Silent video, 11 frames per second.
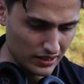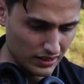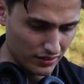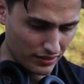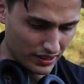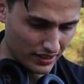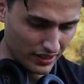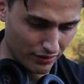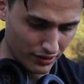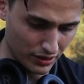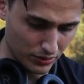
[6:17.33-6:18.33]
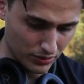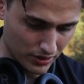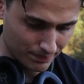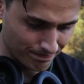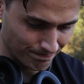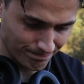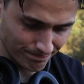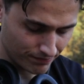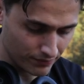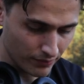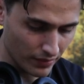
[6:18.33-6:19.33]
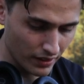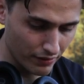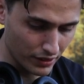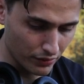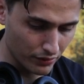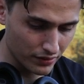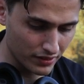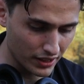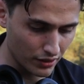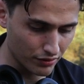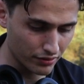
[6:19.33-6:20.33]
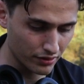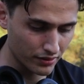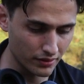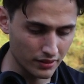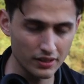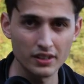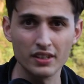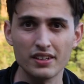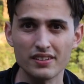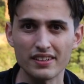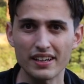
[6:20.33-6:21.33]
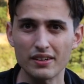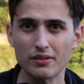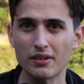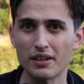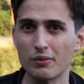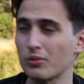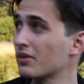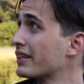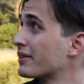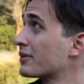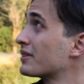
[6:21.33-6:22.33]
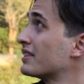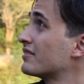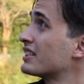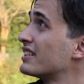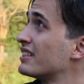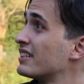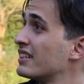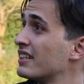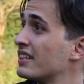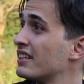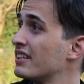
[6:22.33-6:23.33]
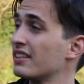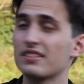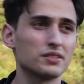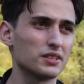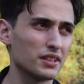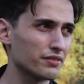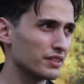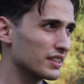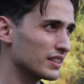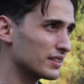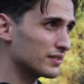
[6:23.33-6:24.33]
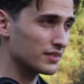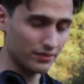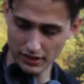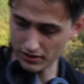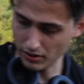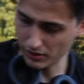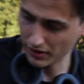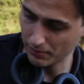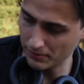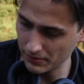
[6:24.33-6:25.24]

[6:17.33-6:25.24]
I think that if I don't take off now, I won't later on either. So I think it's go time.